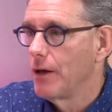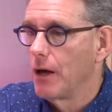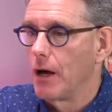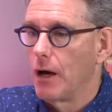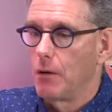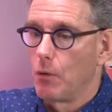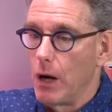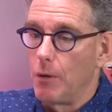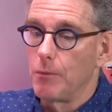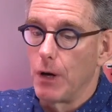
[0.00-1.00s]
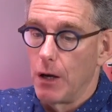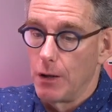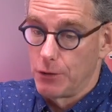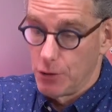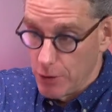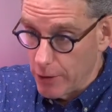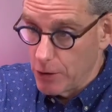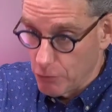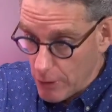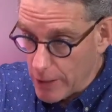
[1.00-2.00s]
To their
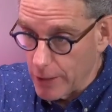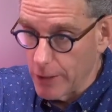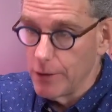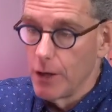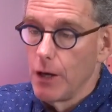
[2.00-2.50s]
credit,